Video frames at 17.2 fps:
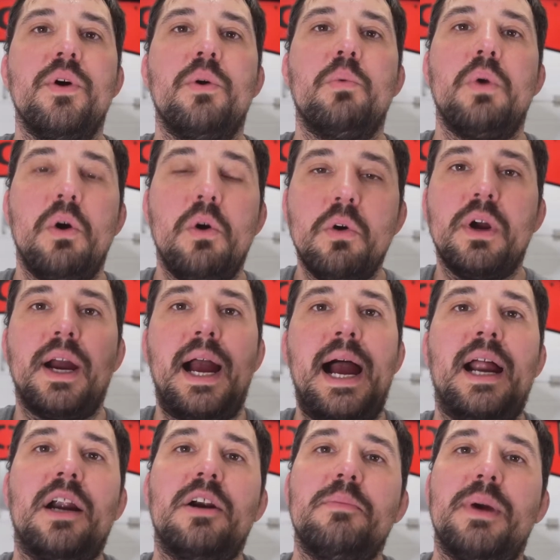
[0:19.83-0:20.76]
Rogue
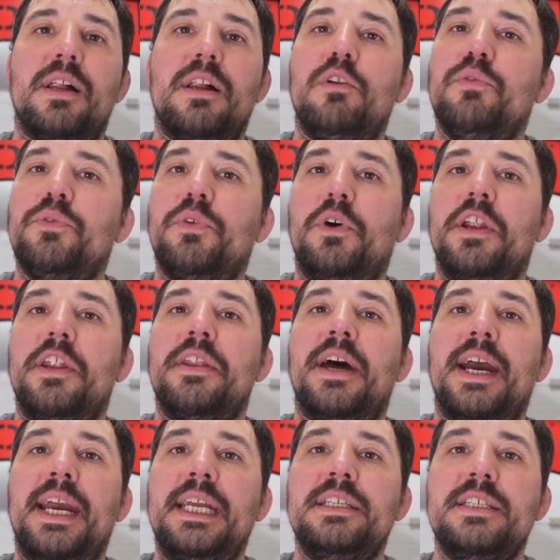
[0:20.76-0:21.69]
RML
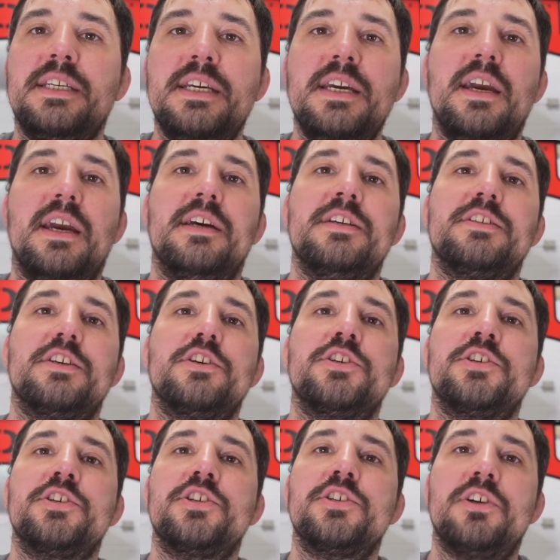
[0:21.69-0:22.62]
490 is a
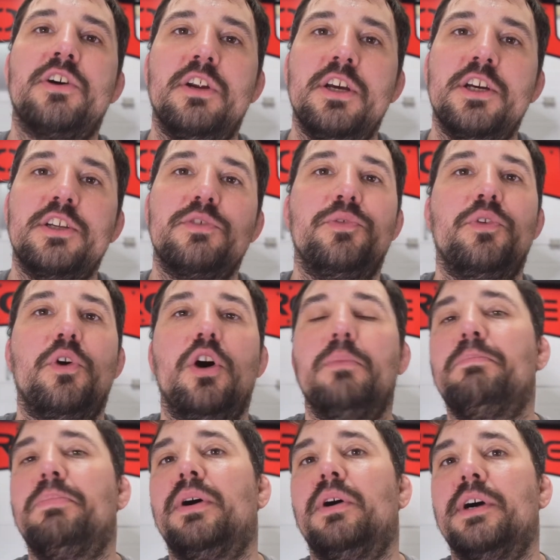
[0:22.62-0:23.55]
solid
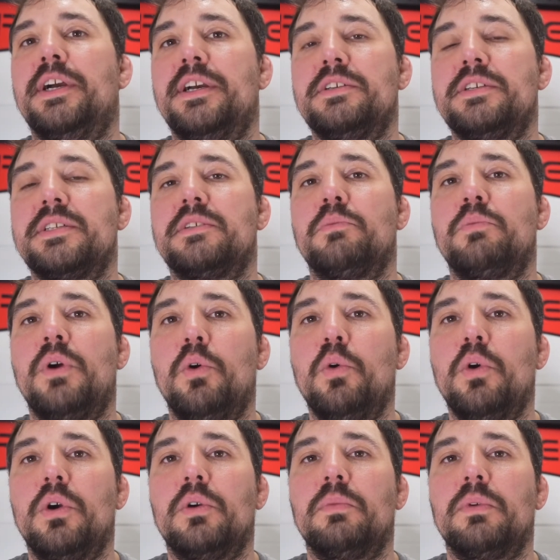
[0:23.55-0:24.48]
4-post
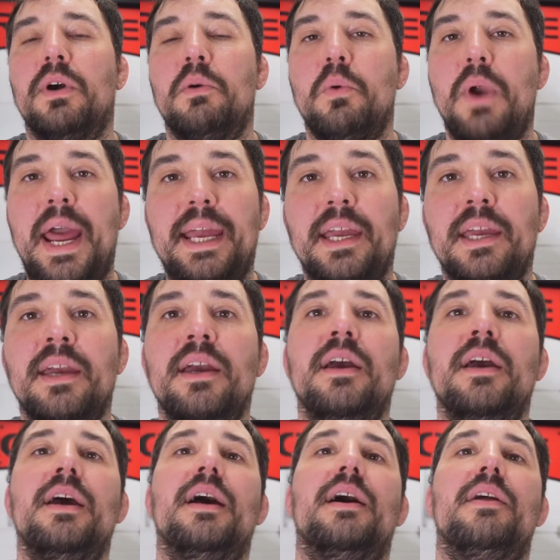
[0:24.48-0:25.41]
rope rack
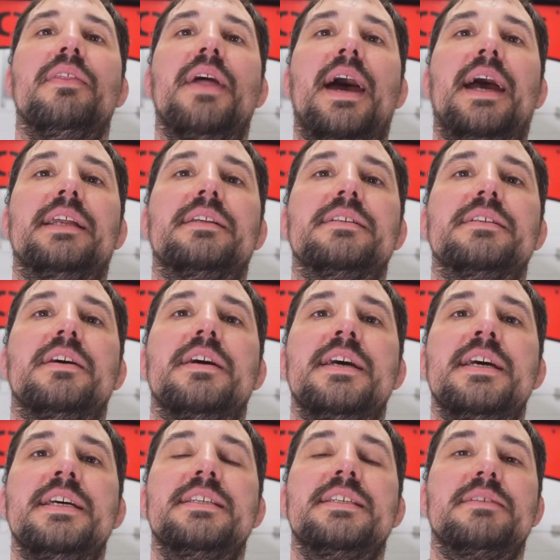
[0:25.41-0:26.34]
that
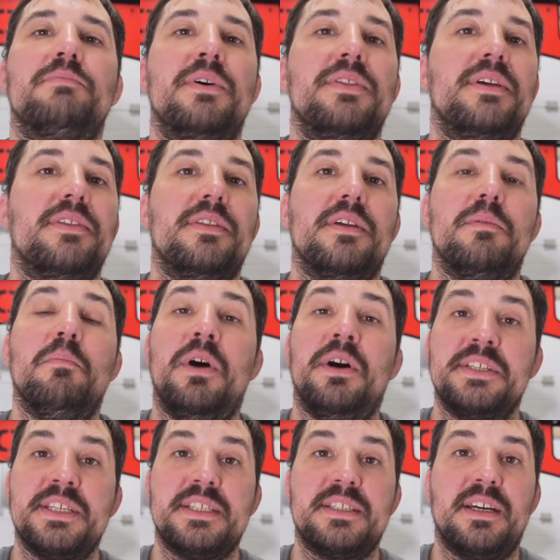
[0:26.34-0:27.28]
is within the
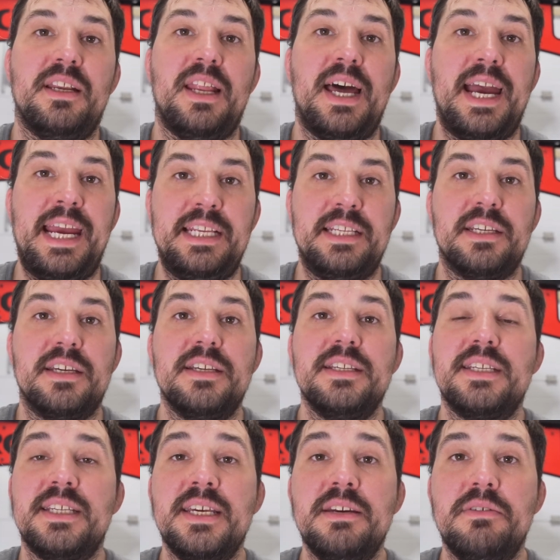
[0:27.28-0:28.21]
Monster Light
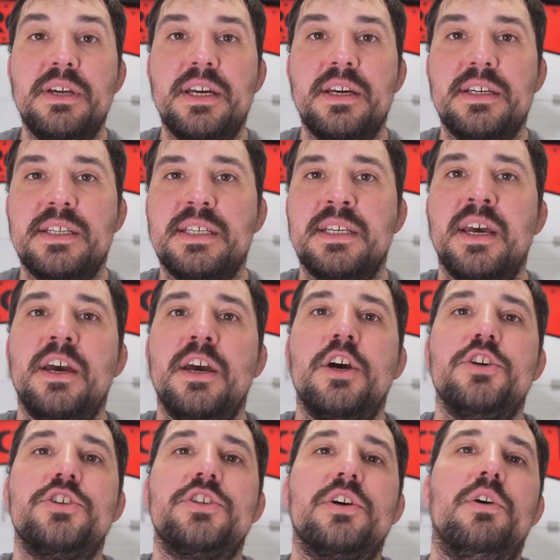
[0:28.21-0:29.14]
series.
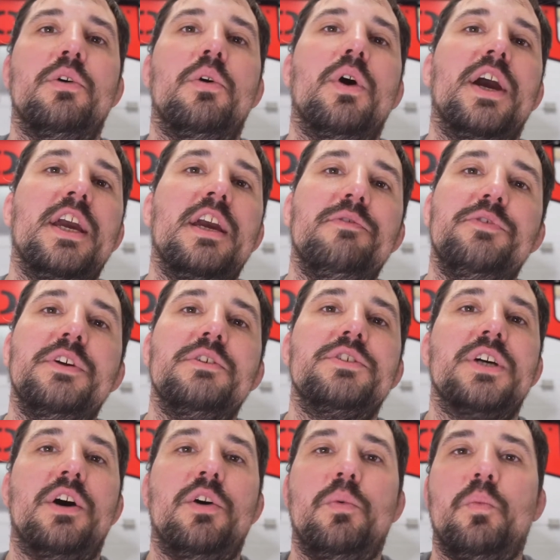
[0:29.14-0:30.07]
So if you
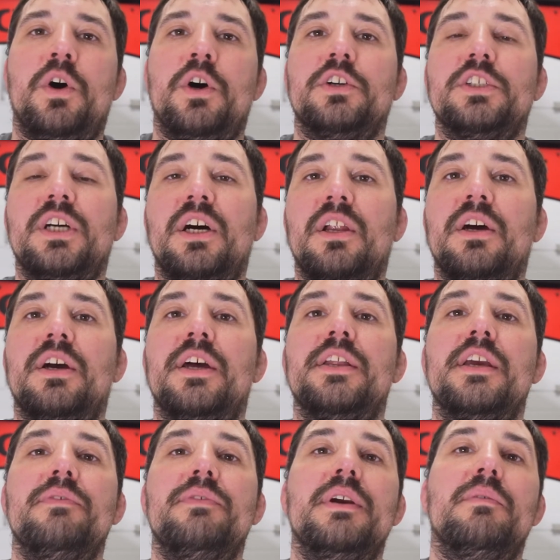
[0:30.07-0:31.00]
don't want color
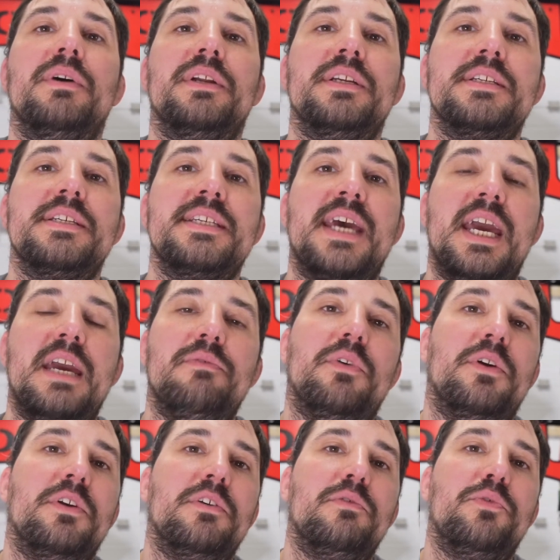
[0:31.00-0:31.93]
and if you want to save
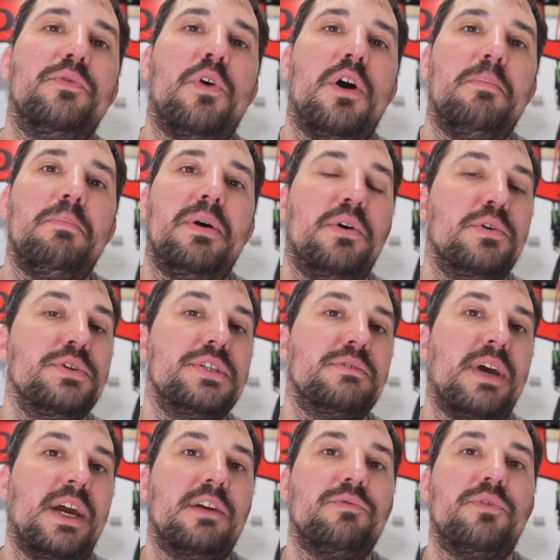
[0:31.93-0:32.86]
on a 4-post
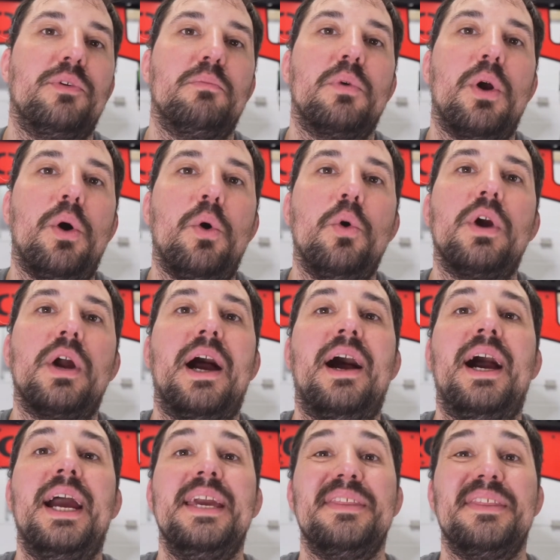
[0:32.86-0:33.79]
rack from Rogue,
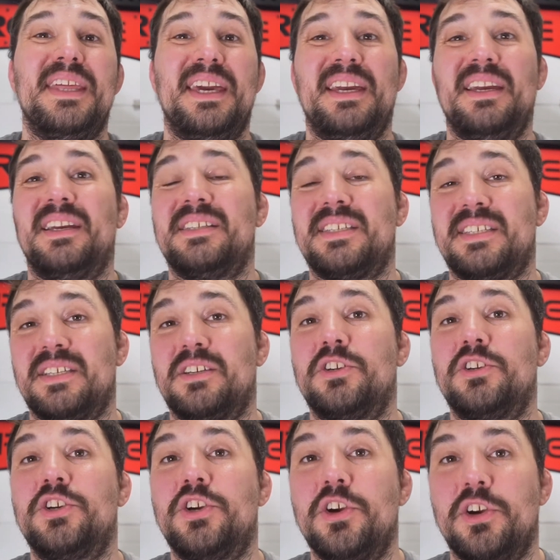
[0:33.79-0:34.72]
I think it's a
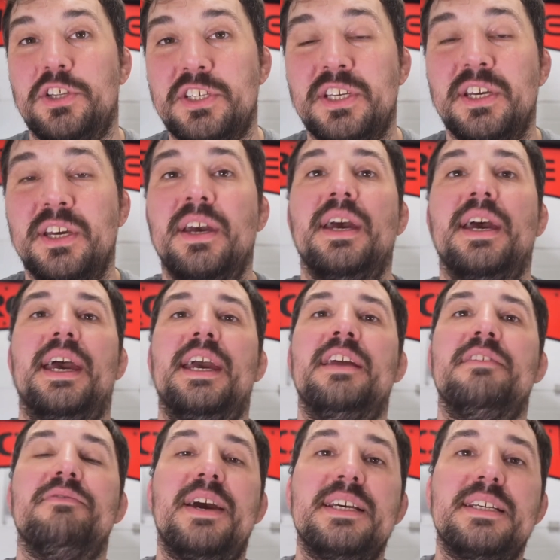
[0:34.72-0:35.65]
good
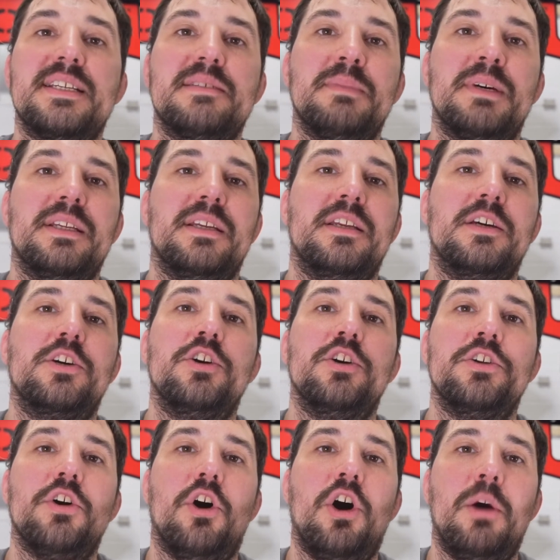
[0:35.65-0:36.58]
investment and a
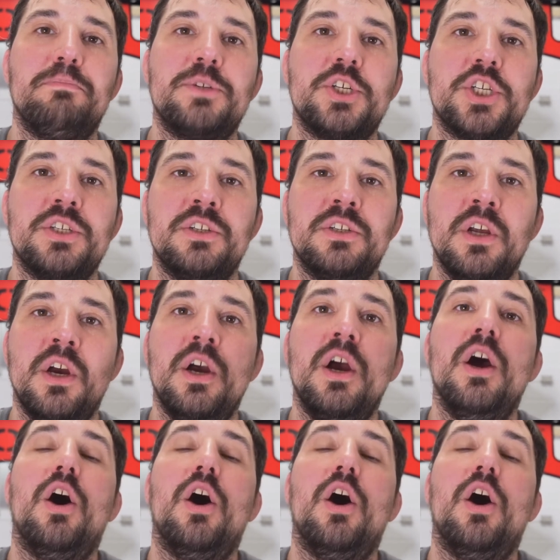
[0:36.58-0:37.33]
good option.